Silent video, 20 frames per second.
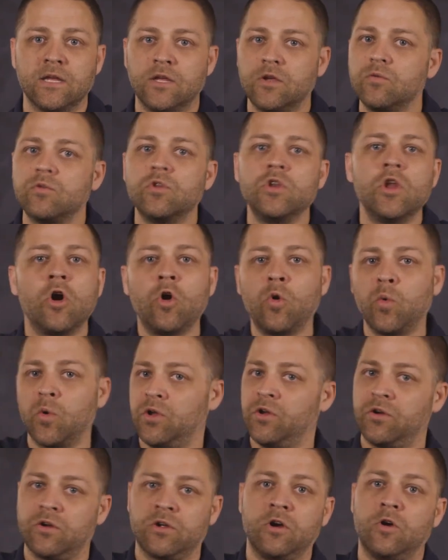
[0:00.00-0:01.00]
You know where
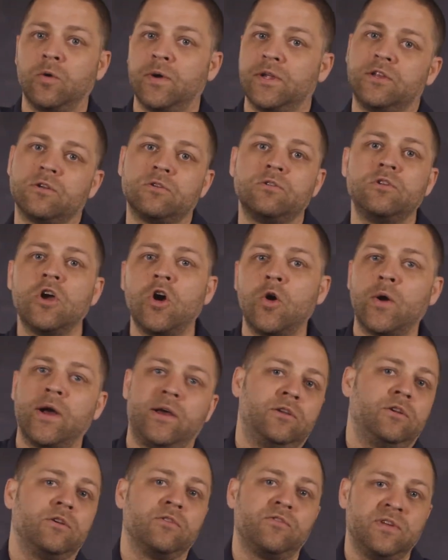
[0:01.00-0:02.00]
you're going. You know
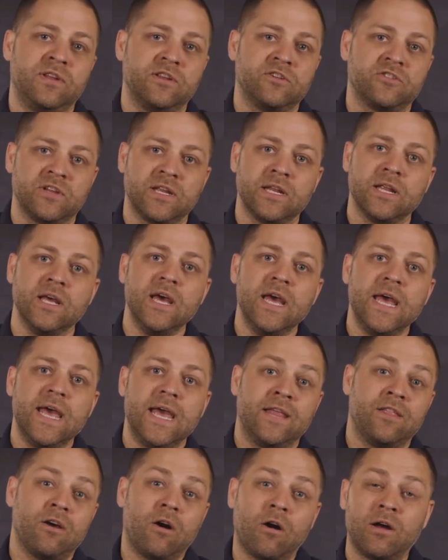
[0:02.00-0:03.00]
how you're finishing.
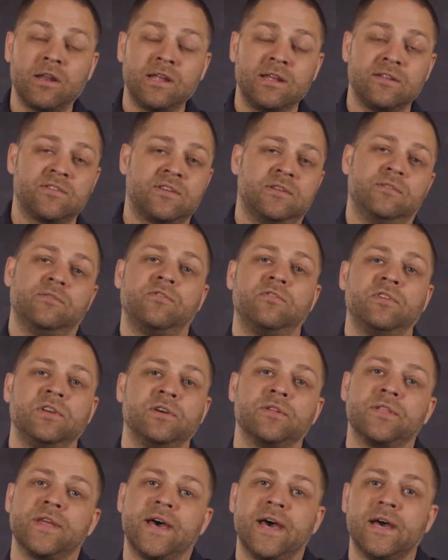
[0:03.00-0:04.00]
And the audience can
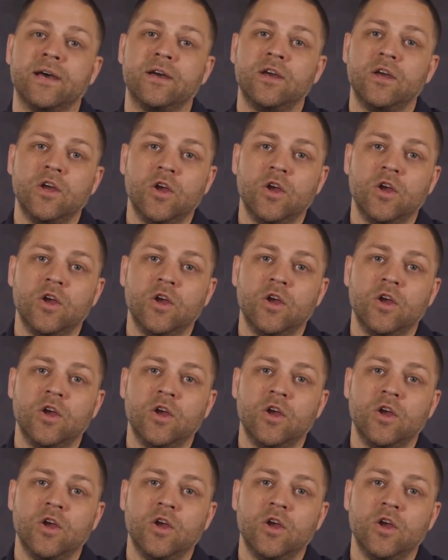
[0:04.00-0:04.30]
feel that.